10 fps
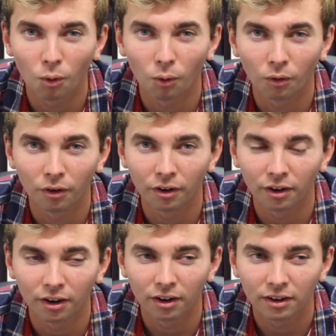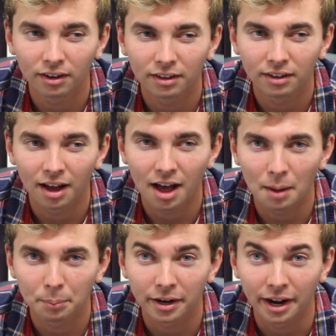or
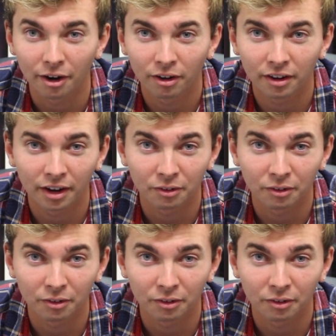Panera.